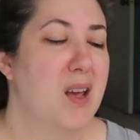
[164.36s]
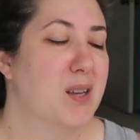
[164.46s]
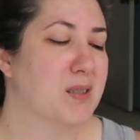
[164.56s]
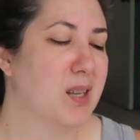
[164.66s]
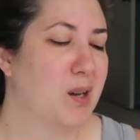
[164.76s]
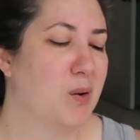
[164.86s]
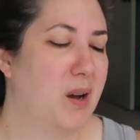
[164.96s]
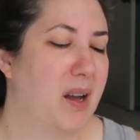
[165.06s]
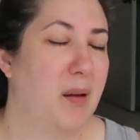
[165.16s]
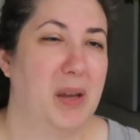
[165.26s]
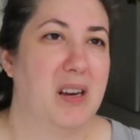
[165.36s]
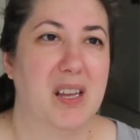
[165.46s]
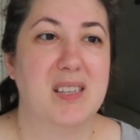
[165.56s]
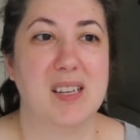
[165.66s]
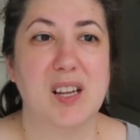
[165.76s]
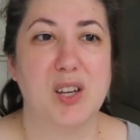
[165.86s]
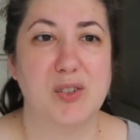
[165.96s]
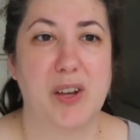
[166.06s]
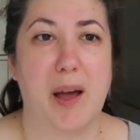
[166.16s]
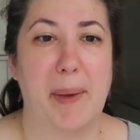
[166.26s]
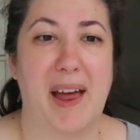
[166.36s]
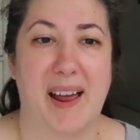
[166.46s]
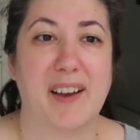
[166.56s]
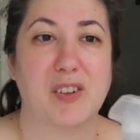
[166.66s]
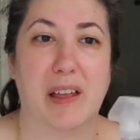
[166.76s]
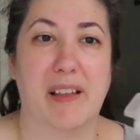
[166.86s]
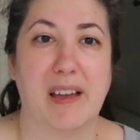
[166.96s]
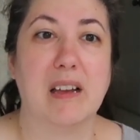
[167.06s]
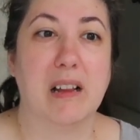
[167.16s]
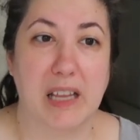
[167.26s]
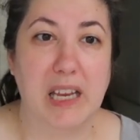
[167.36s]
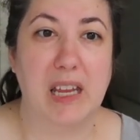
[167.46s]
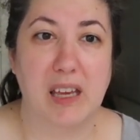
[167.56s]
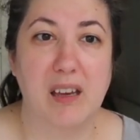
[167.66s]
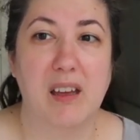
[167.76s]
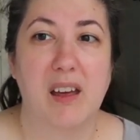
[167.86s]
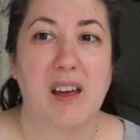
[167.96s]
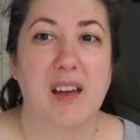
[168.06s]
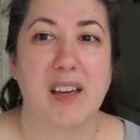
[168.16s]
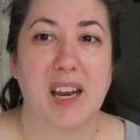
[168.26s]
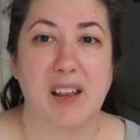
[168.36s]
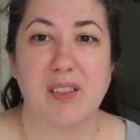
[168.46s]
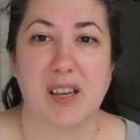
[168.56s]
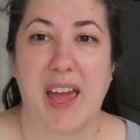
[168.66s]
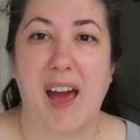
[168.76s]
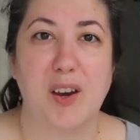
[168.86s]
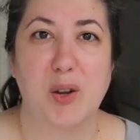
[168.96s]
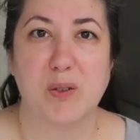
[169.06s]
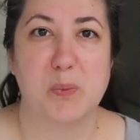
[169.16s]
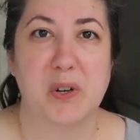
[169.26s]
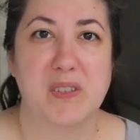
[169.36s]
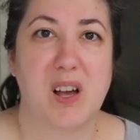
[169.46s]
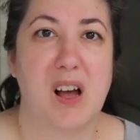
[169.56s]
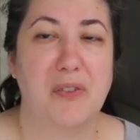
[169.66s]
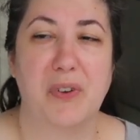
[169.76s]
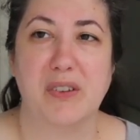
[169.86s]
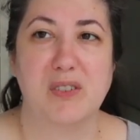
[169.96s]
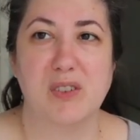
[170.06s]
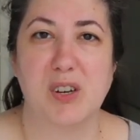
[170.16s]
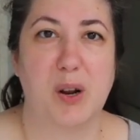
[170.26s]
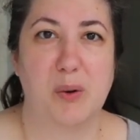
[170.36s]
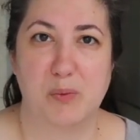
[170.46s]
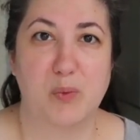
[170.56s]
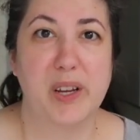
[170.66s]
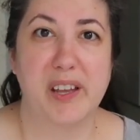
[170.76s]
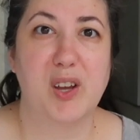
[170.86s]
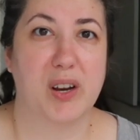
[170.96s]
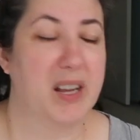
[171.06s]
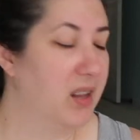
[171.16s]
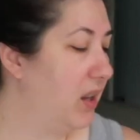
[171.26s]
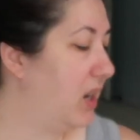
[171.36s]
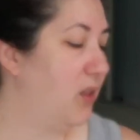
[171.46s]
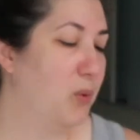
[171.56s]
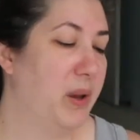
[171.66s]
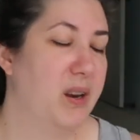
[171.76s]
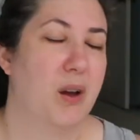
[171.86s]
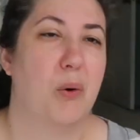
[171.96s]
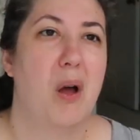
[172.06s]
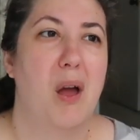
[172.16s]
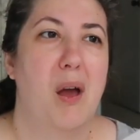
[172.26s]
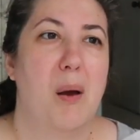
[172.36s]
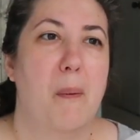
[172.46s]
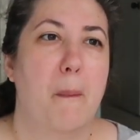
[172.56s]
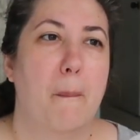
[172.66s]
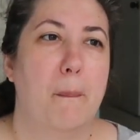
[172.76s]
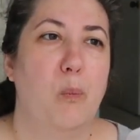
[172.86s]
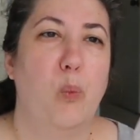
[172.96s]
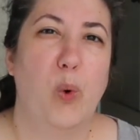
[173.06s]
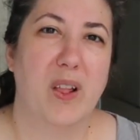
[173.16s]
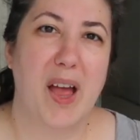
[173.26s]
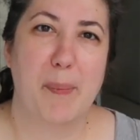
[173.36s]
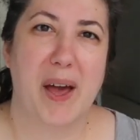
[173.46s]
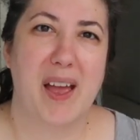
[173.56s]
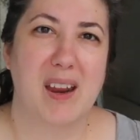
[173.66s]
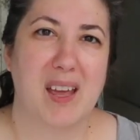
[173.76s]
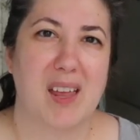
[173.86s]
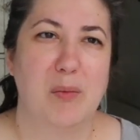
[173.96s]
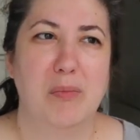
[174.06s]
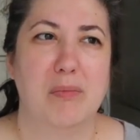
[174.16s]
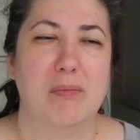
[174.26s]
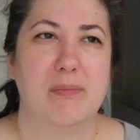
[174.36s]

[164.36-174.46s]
So, I mean, it did a good job at actually like cleaning, getting the cat nose prints off, and, you know, really good at cleaning the window. Will I buy it again?